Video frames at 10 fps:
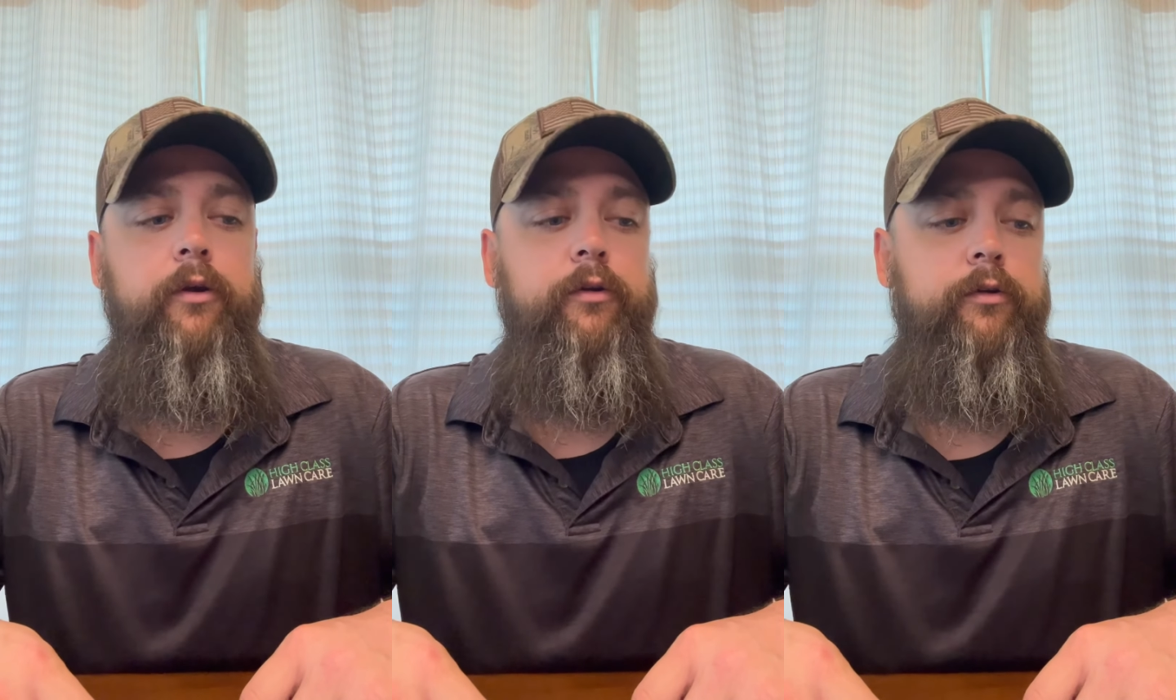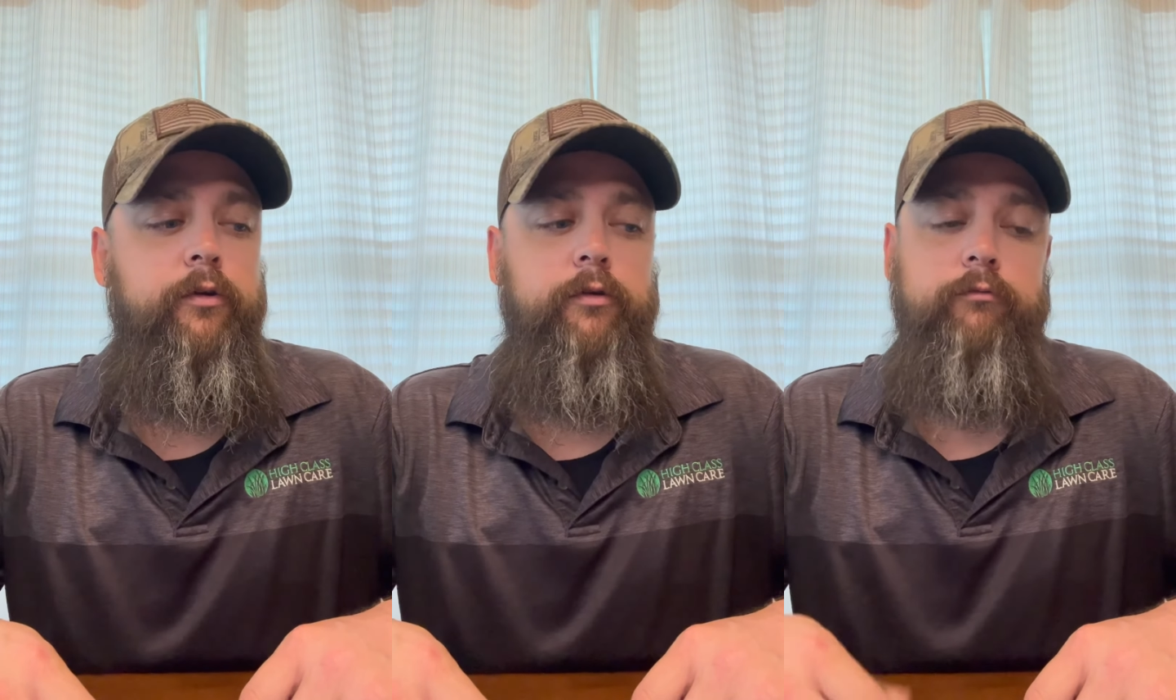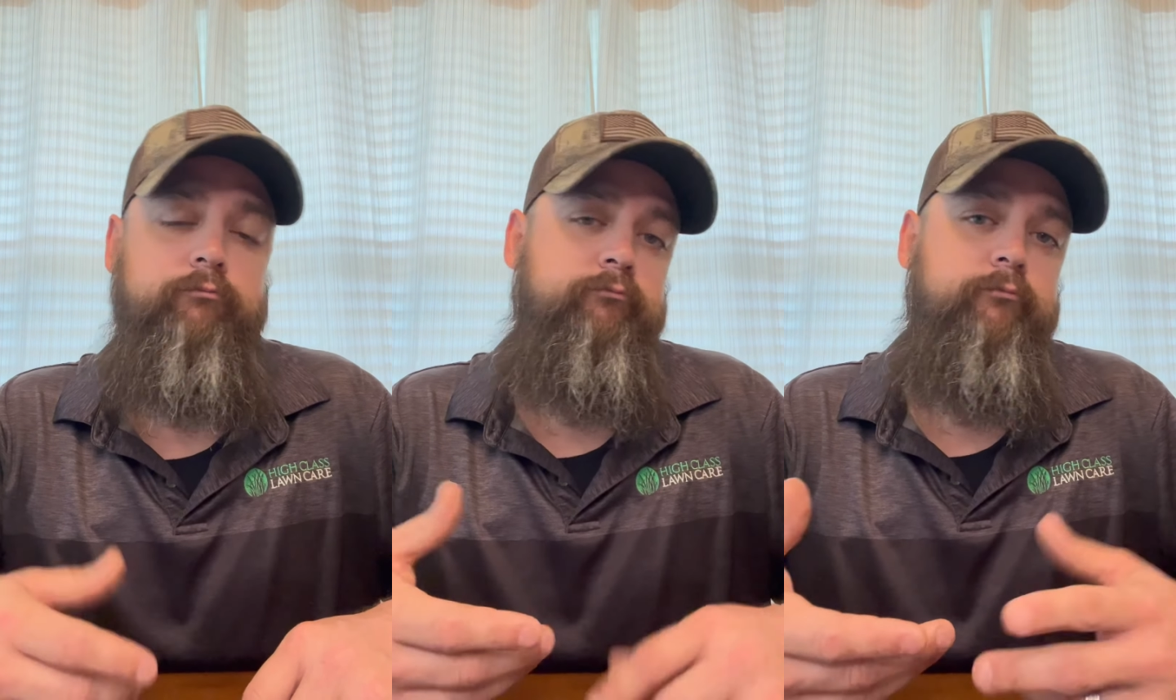
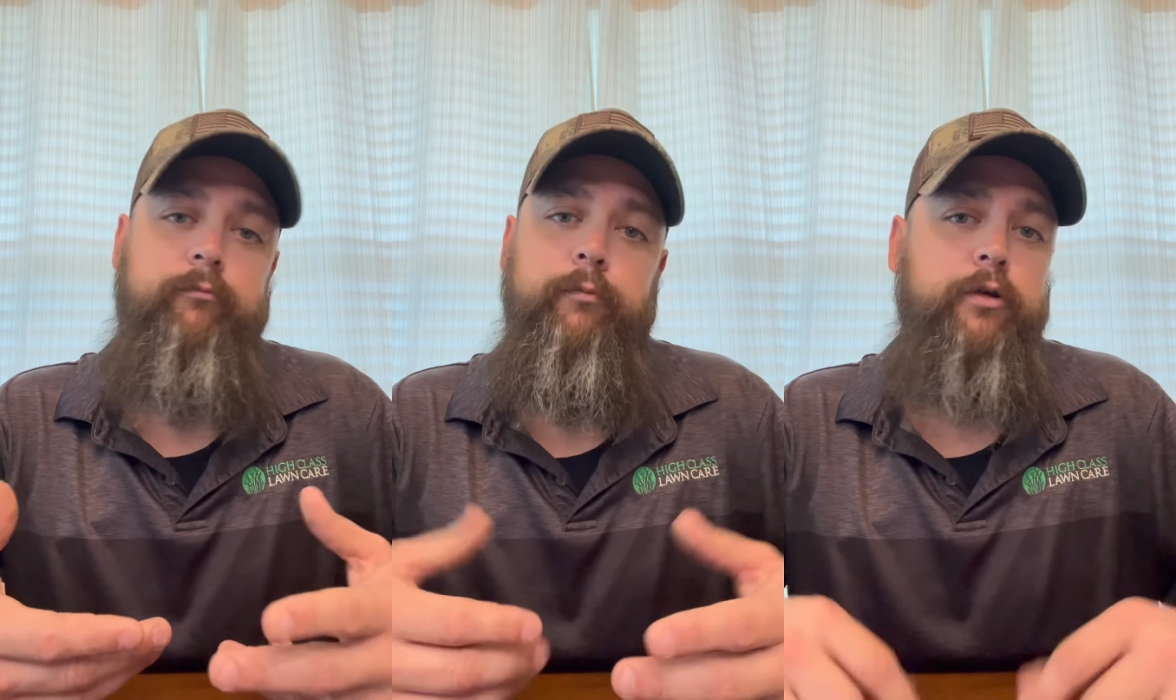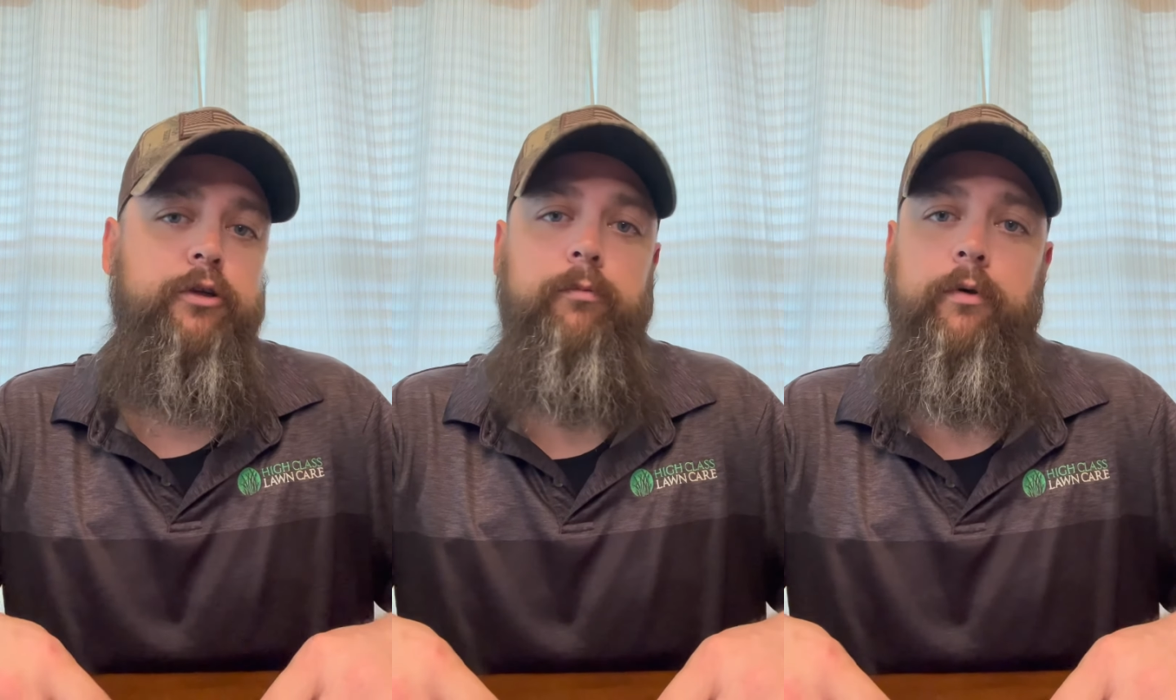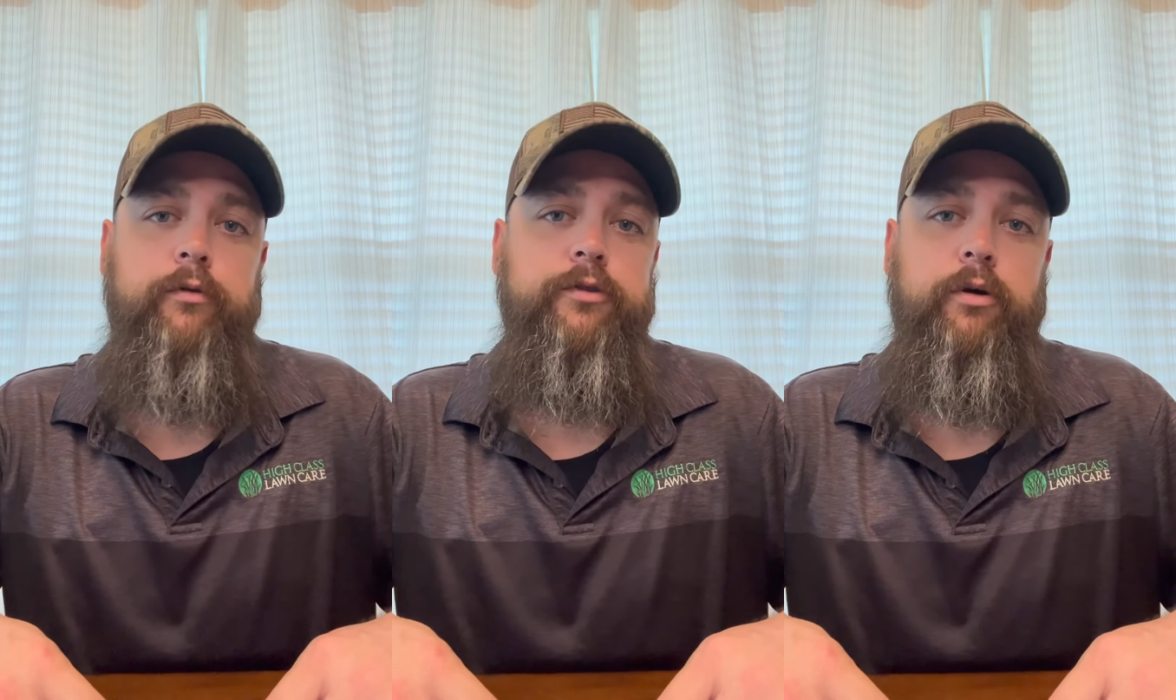Most
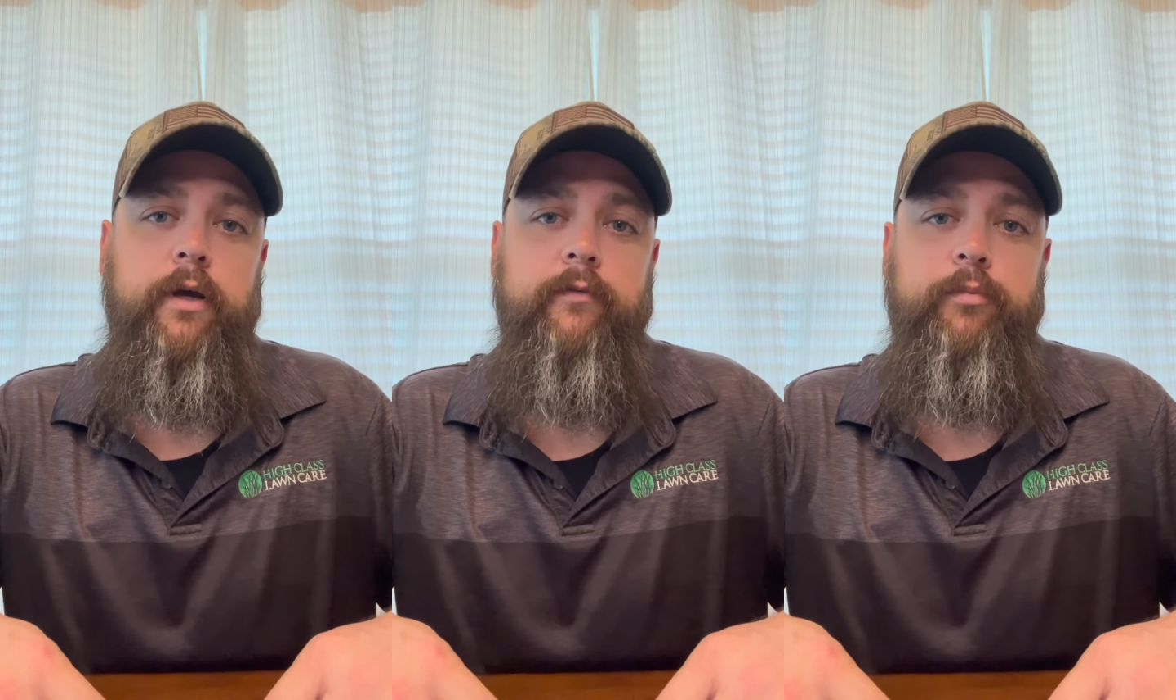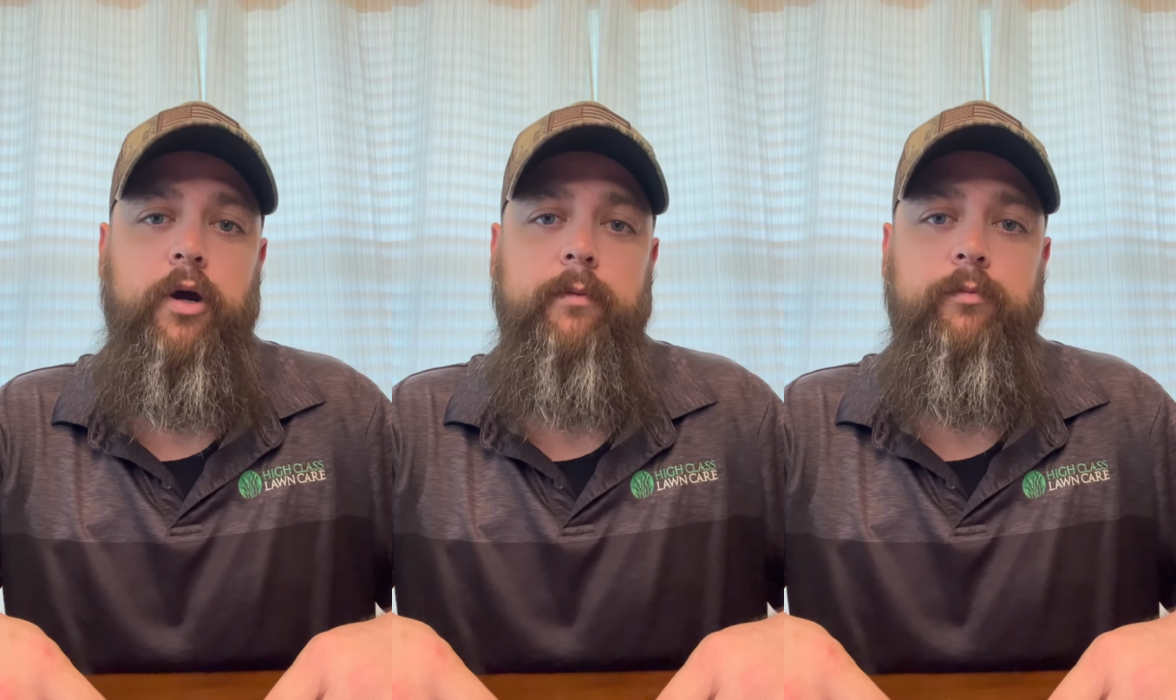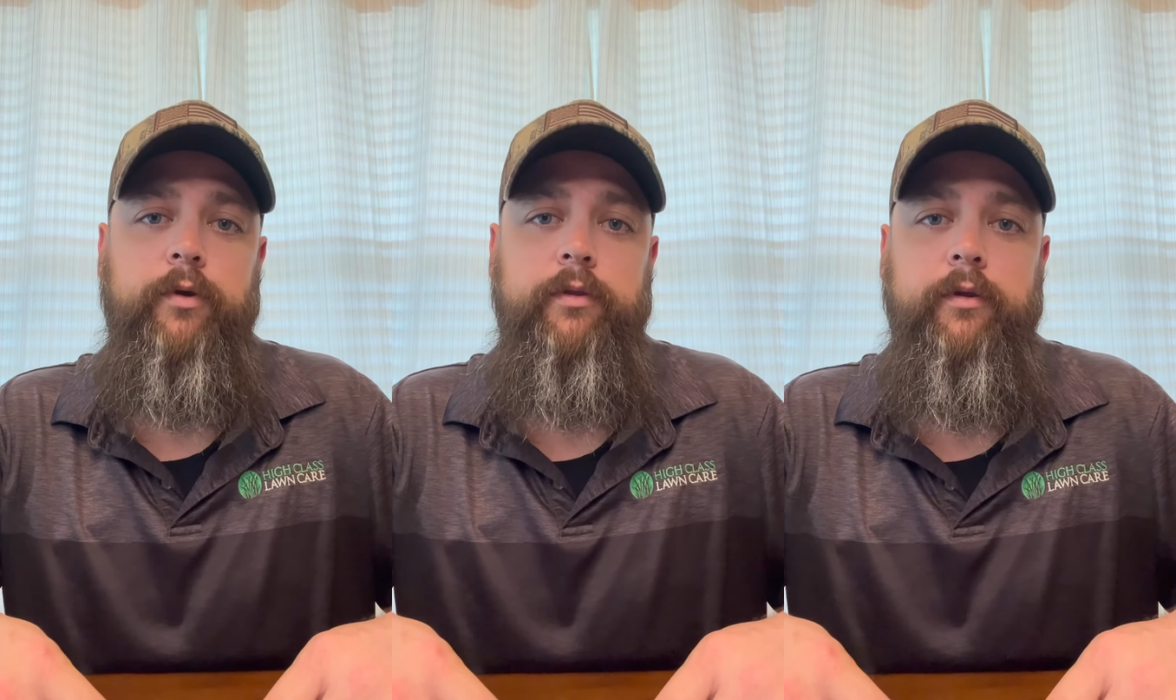homeowners don't have a
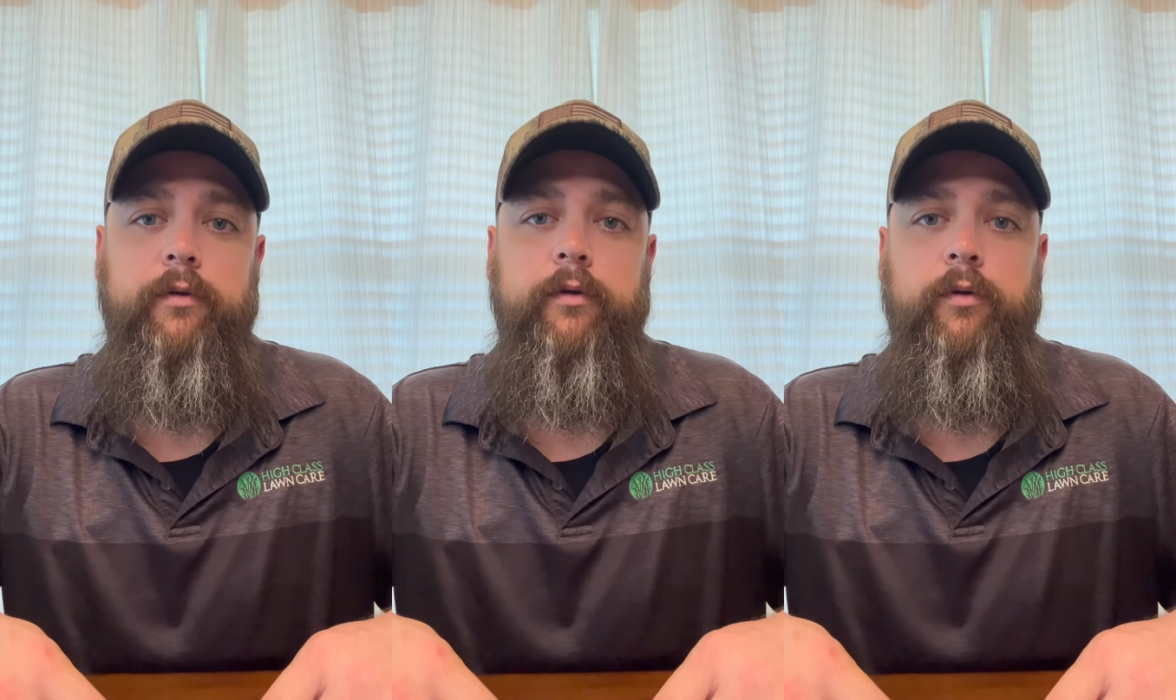problem with it.